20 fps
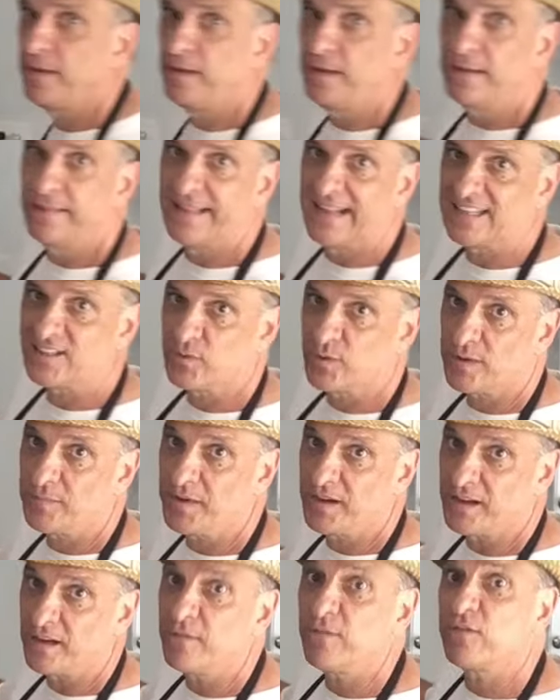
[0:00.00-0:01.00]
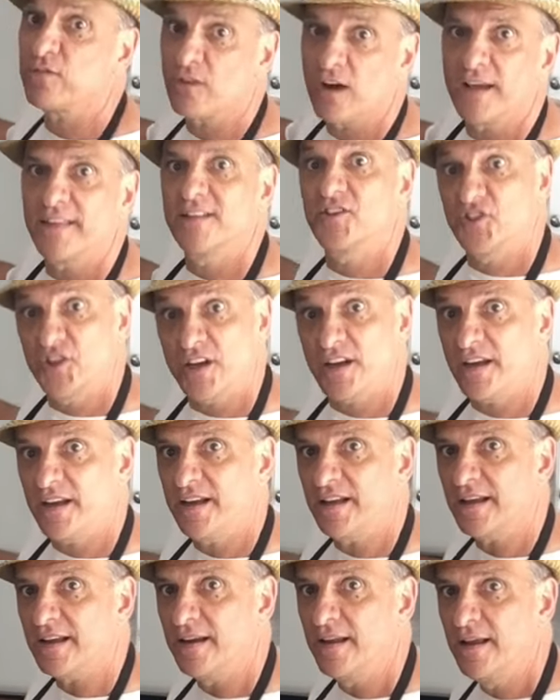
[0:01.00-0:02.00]
That's what I'm gonna fry the chicken
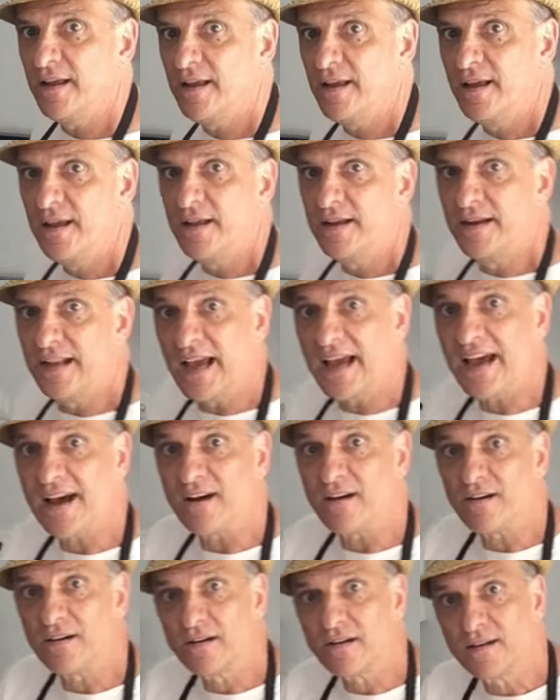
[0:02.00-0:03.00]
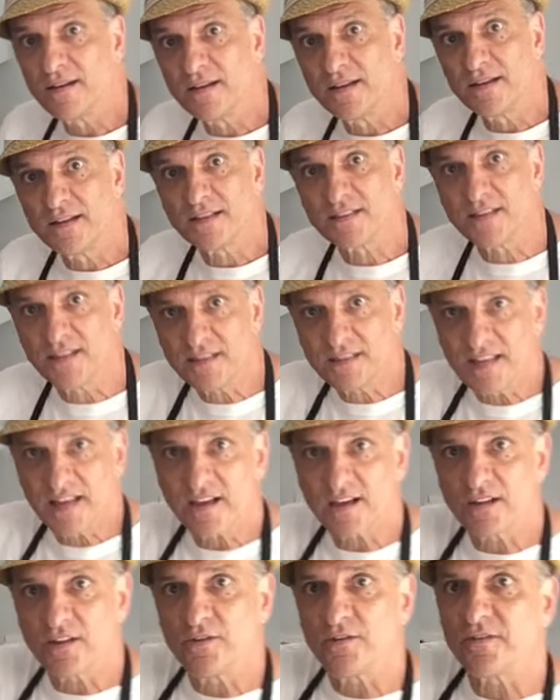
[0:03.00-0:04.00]
in. Now, since they're
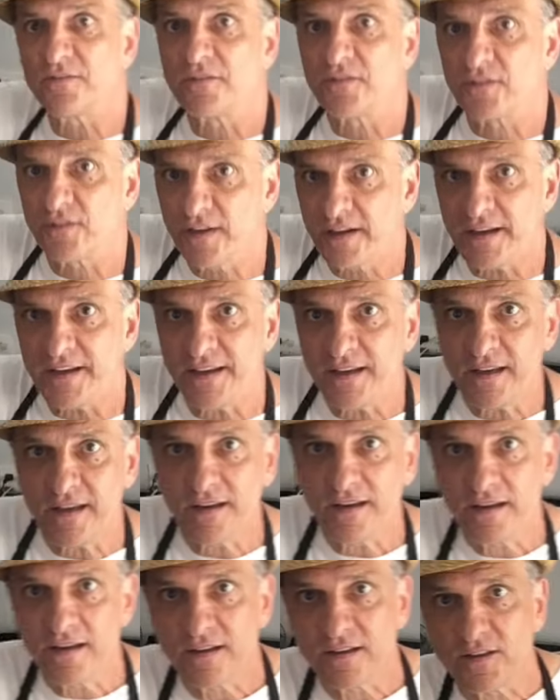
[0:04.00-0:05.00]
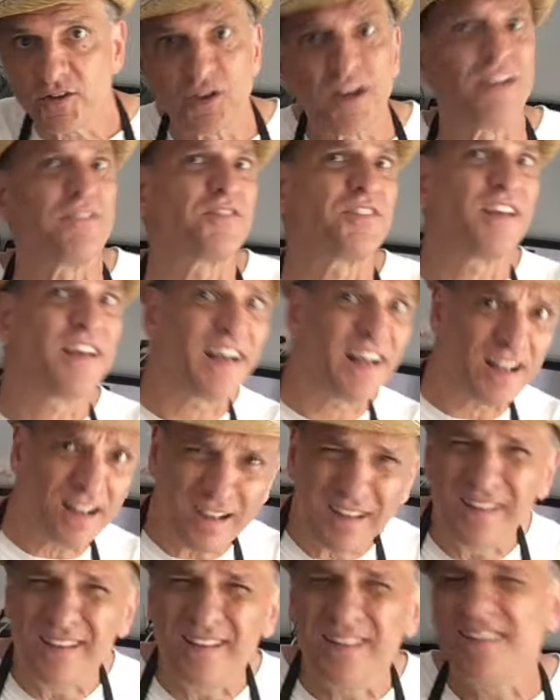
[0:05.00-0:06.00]
gluten-free, Chef
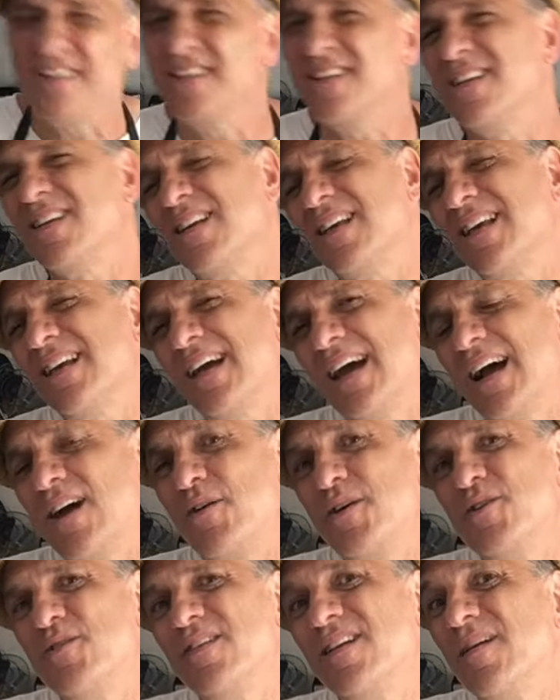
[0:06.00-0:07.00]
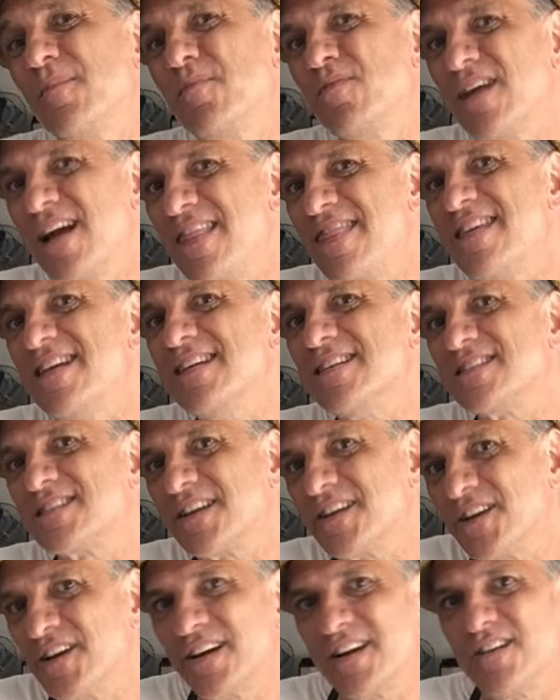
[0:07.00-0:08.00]
Sal, how are you gonna bread this? Are
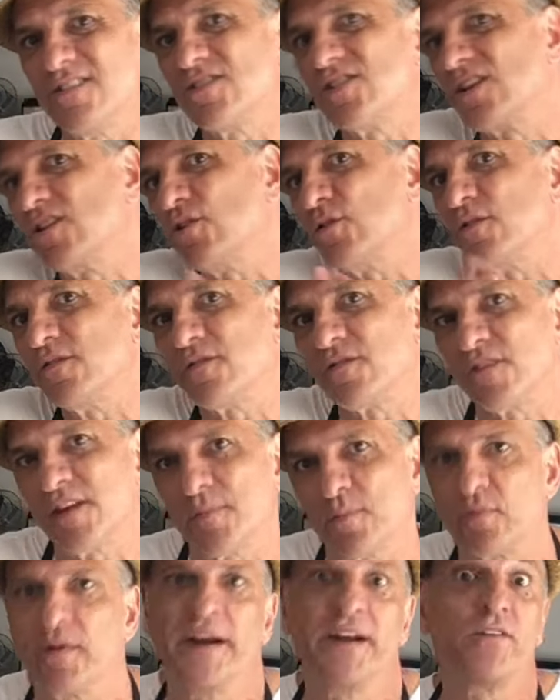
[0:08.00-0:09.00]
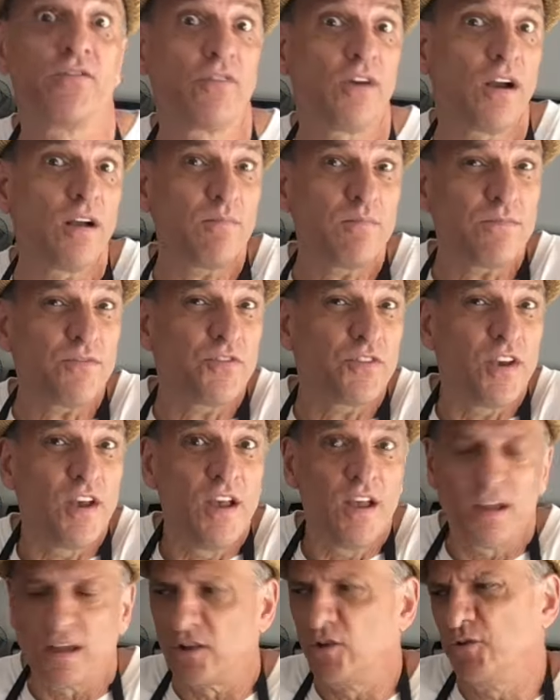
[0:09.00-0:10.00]
you gonna use gluten-free breadcrumbs?
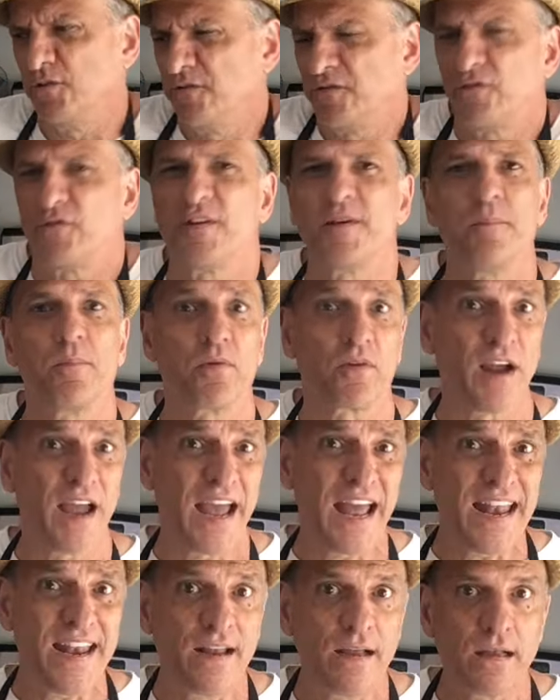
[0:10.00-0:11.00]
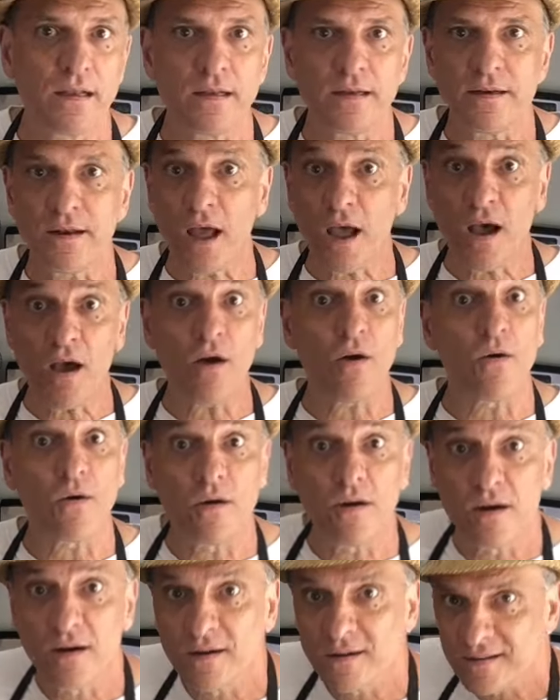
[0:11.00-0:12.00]
Gluten-free bread? No.
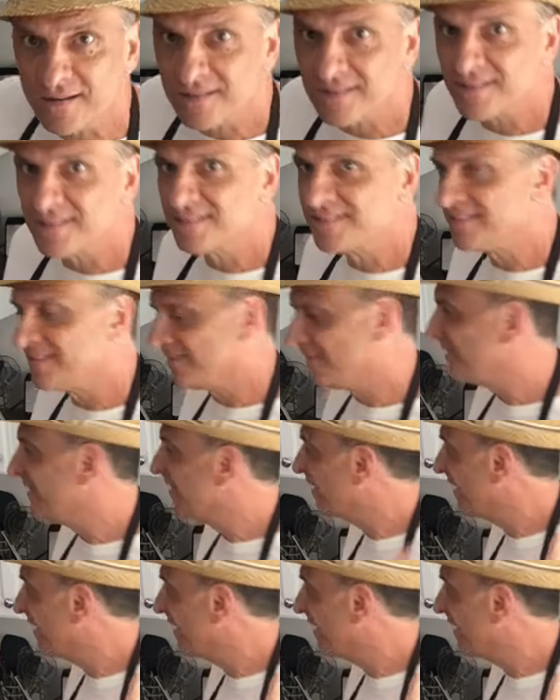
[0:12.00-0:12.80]
Look